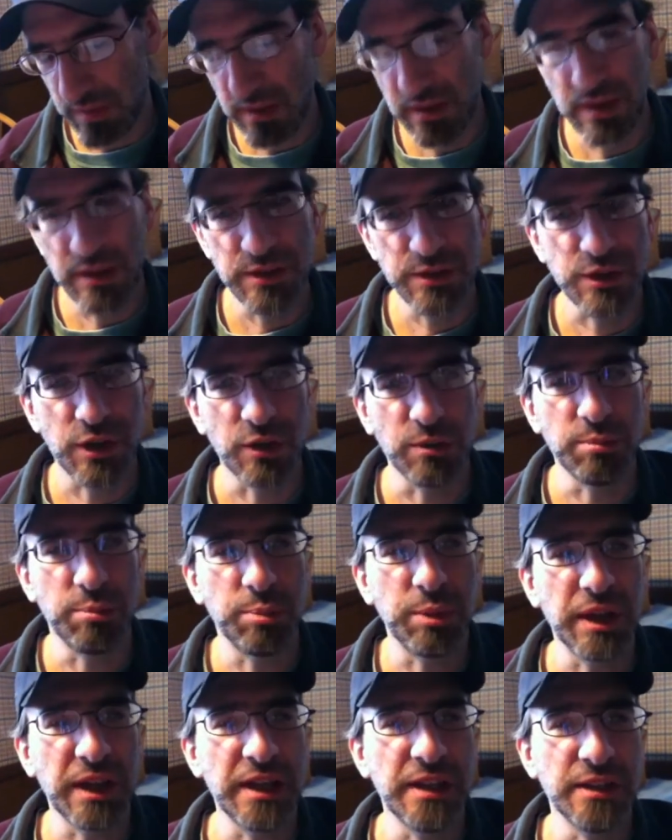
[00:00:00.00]
it's called
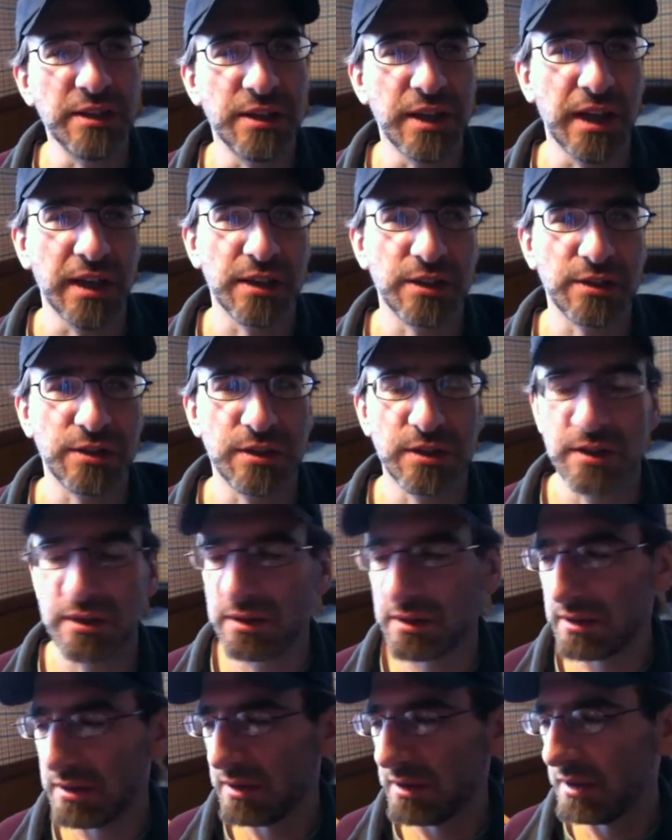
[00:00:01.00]
Plain Text.
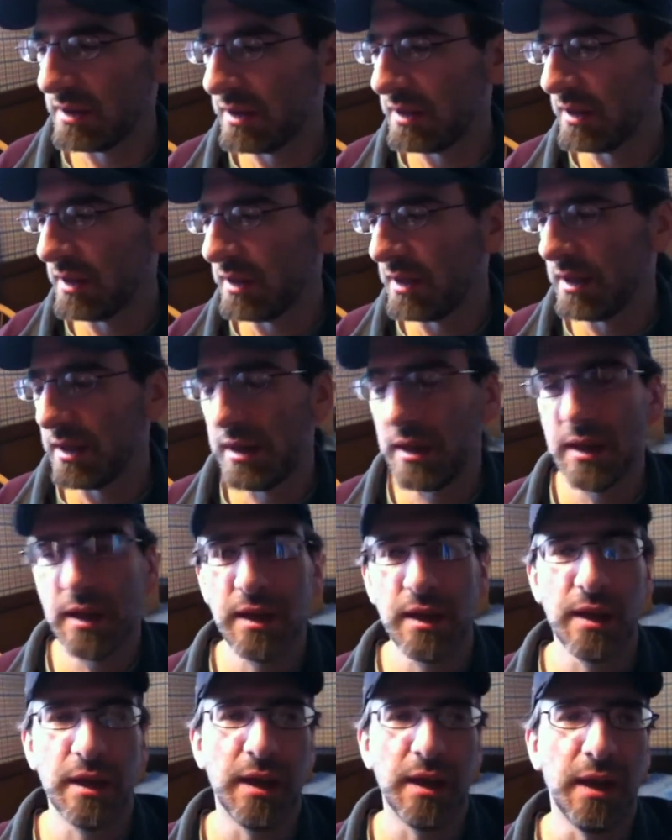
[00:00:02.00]

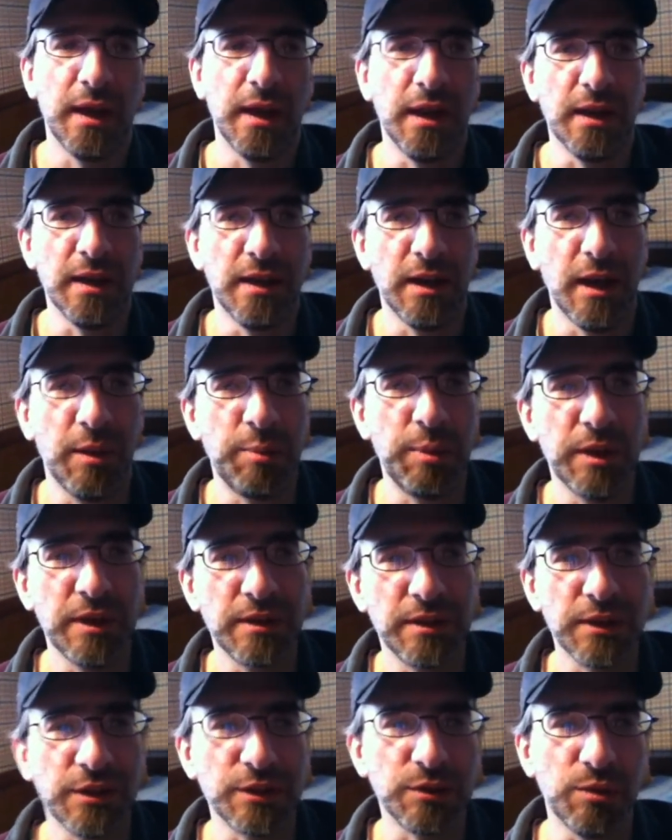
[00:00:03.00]
And I picked
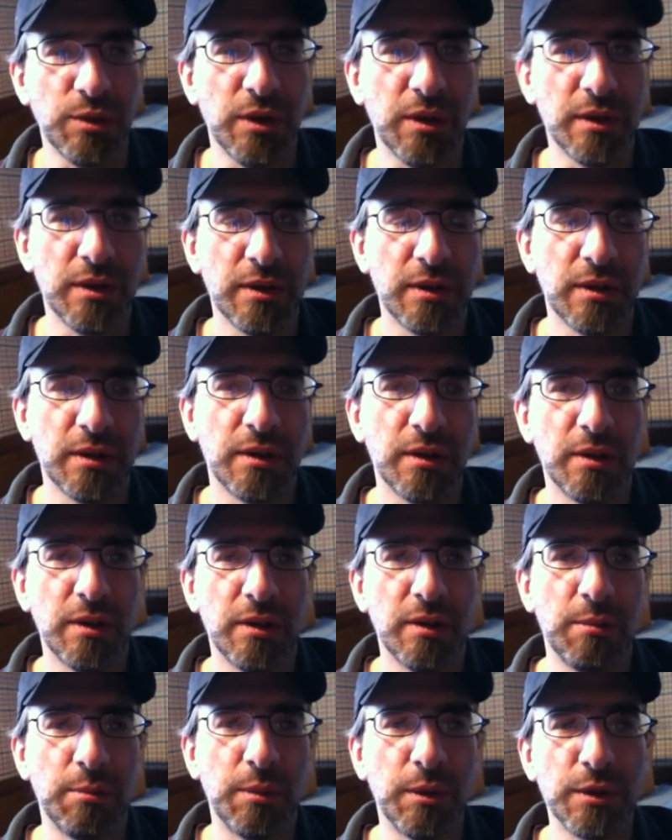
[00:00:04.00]
this one
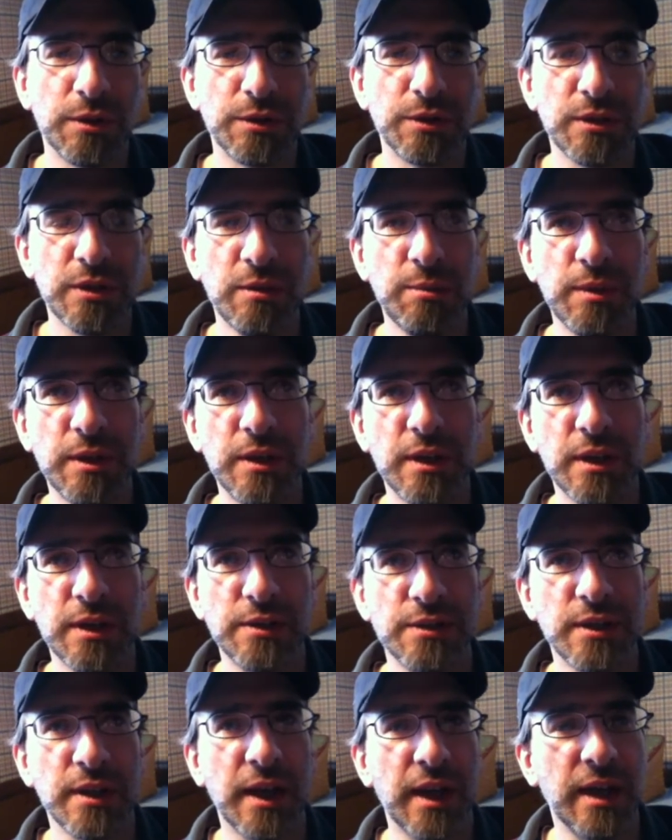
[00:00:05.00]
mostly because
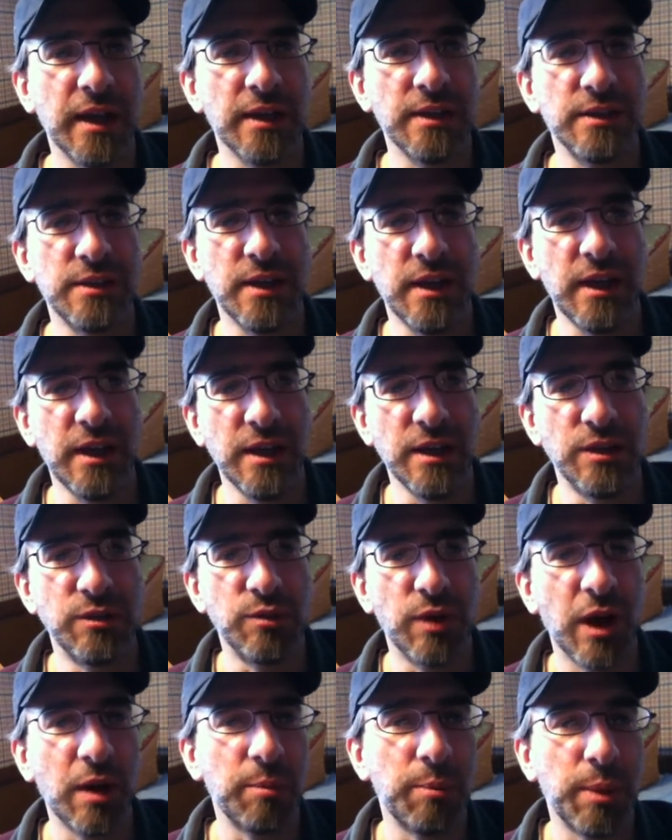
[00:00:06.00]
it has a
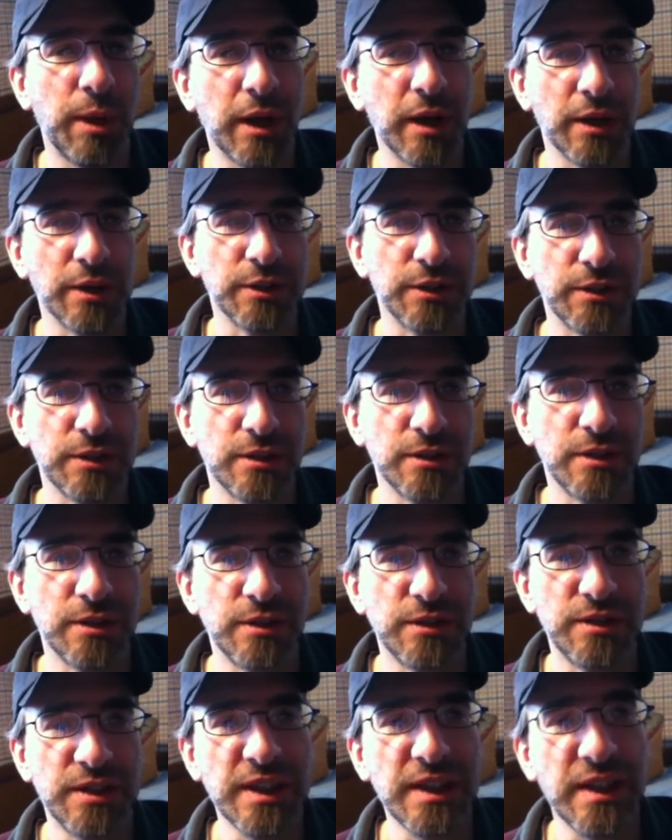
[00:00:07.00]
Dropbox
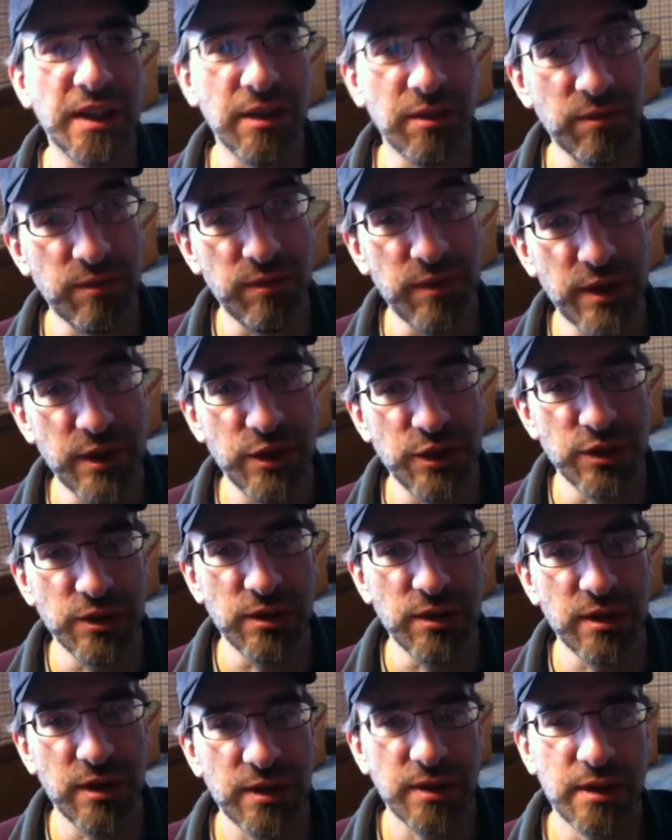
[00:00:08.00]
syncing
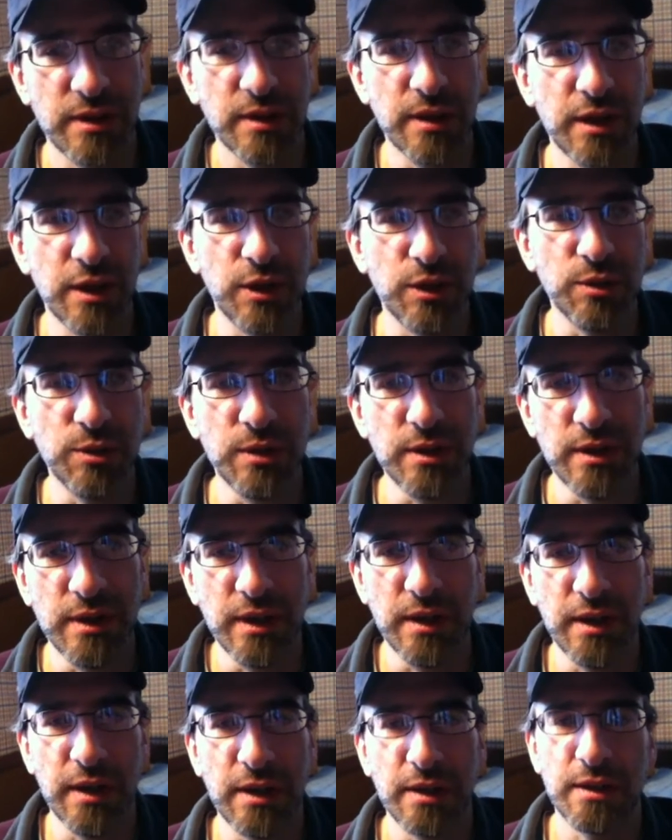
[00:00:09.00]
feature included in
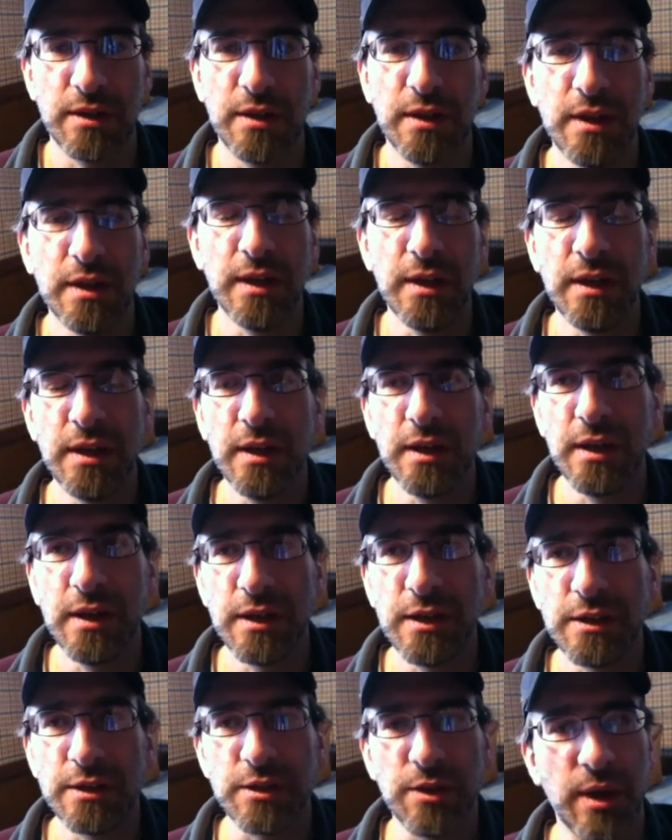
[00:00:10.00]
it.
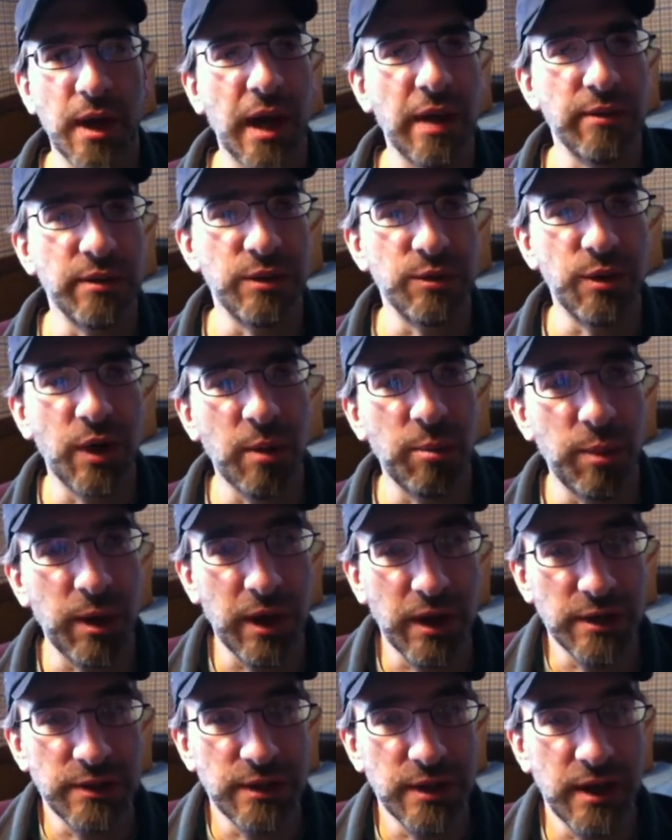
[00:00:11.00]
So I have a
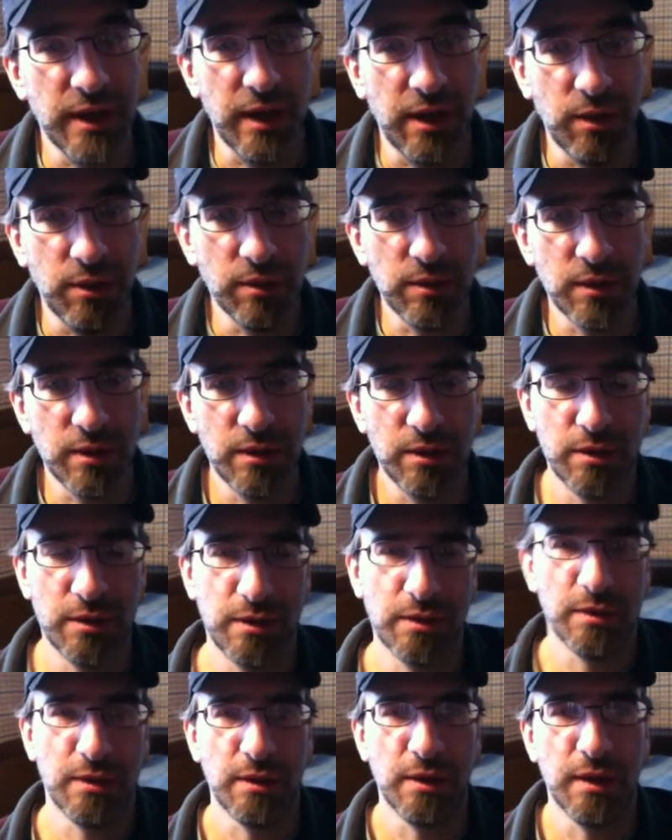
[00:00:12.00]
Dropbox account,
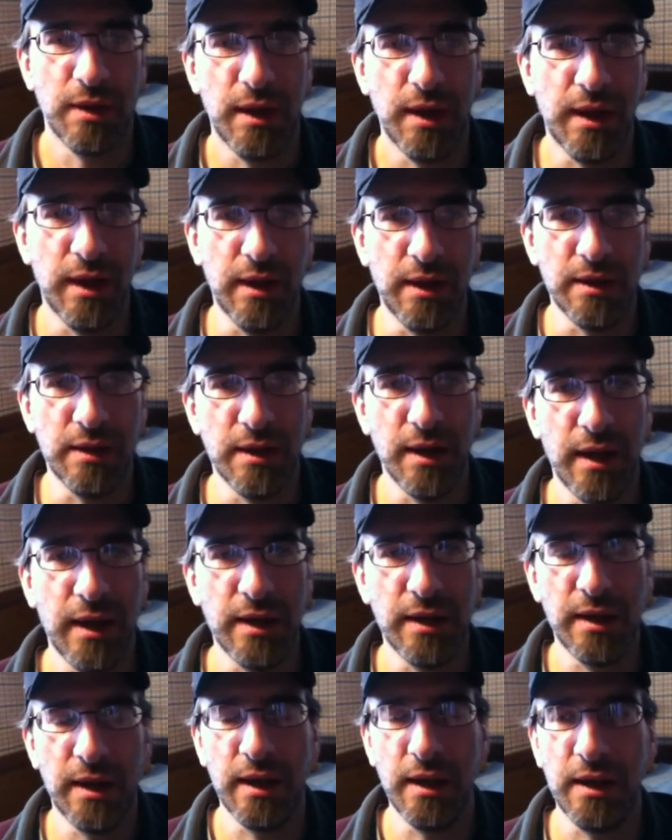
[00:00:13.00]
and I
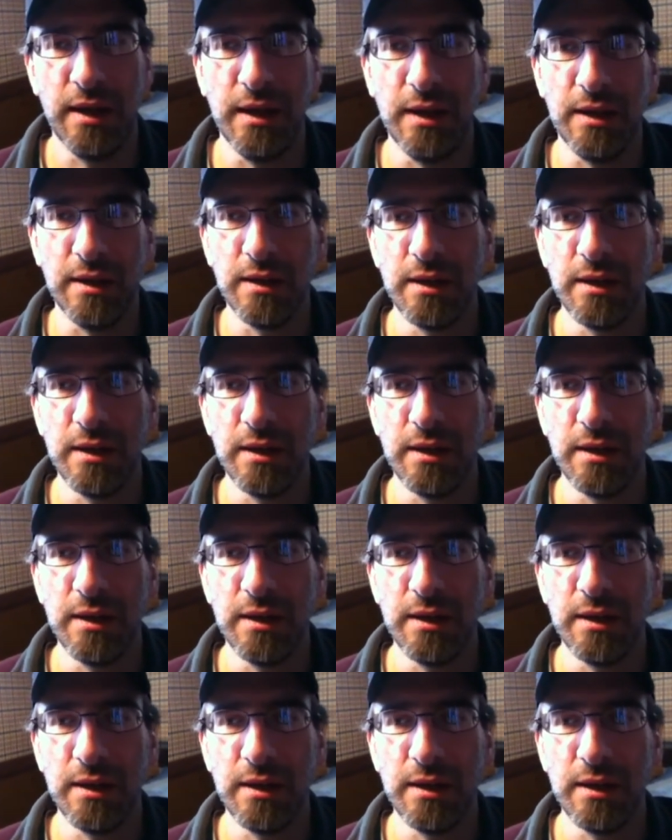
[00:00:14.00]
can